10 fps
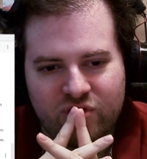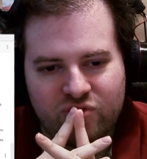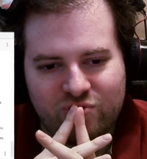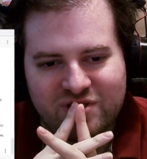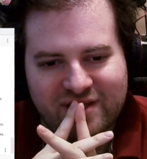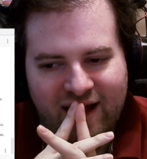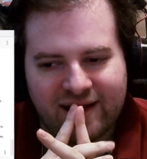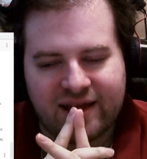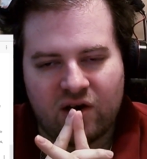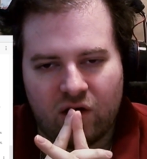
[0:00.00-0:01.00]
who's
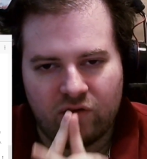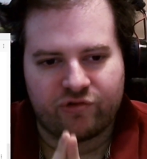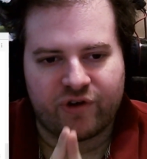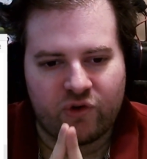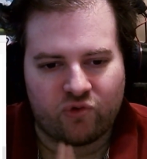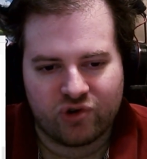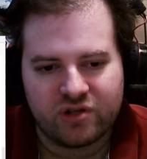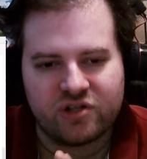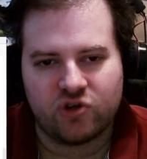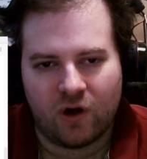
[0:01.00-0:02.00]
not covering or
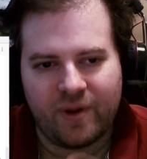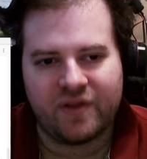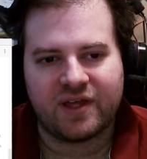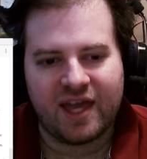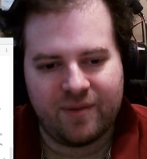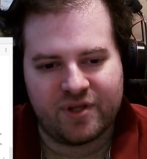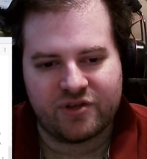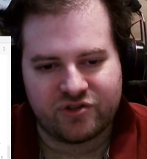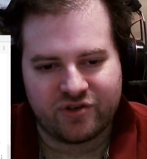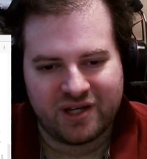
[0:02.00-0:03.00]
really talking about the game
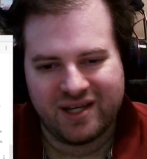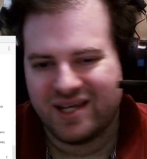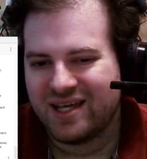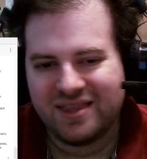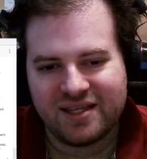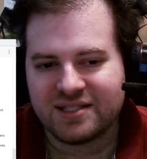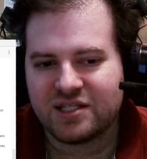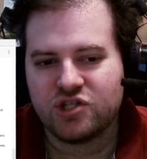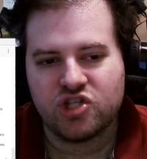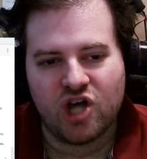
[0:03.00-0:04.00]
industry
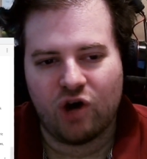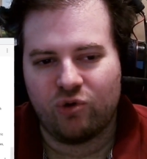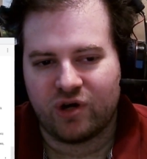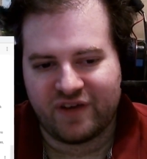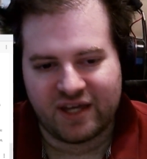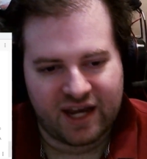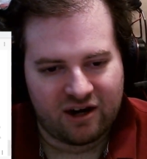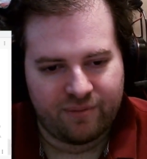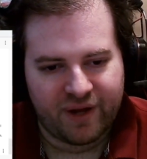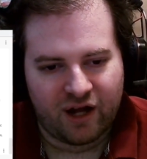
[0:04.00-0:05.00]
doesn't know or even
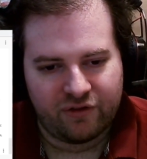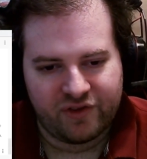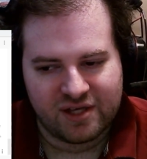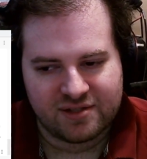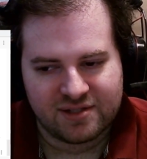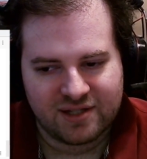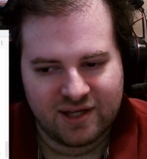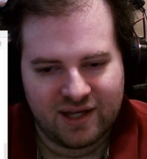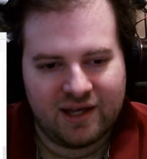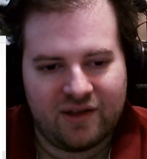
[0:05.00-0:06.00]
care about this.
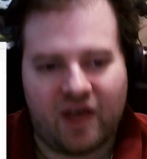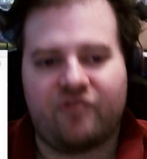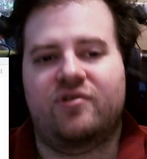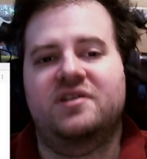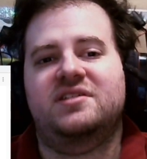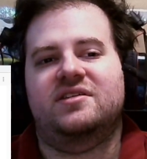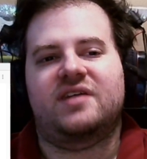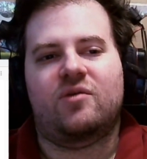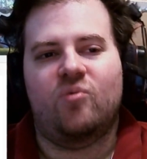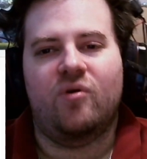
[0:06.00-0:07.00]
Like, for instance,
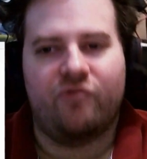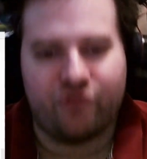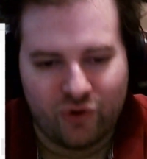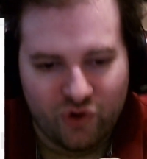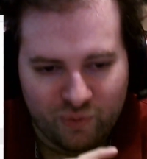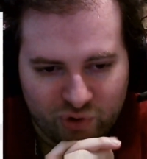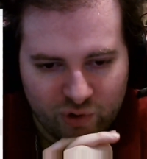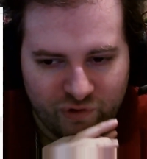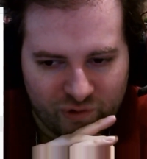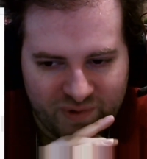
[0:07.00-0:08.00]
like, further
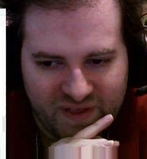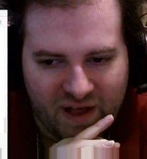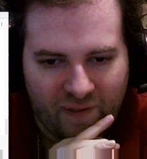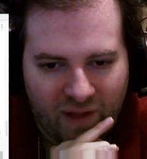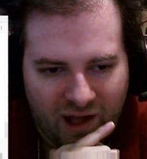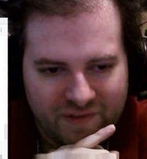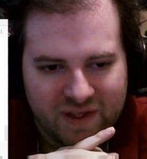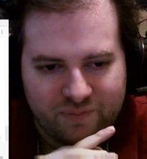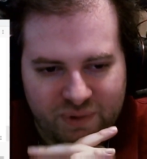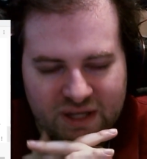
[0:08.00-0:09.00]
proof for me that a lot of
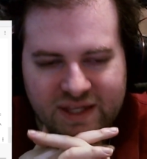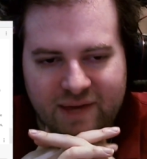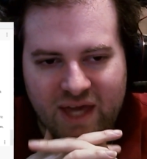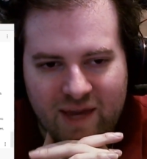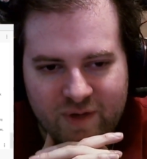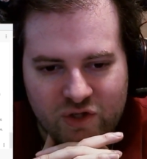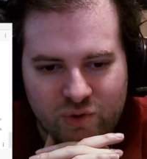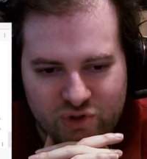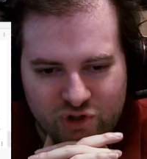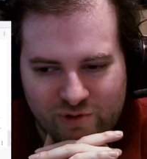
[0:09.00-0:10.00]
the big name gaming
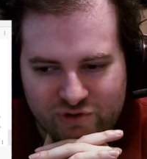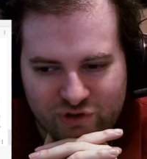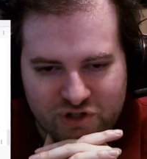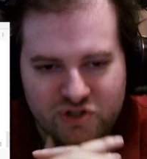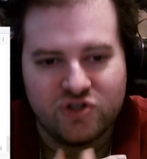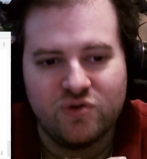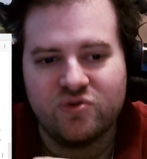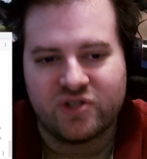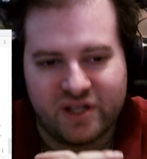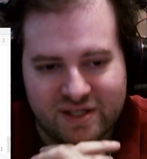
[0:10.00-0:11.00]
YouTubers are just
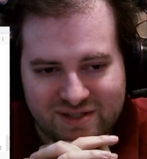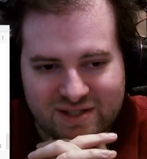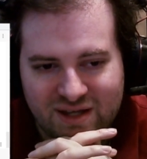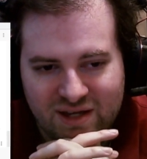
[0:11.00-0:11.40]
useless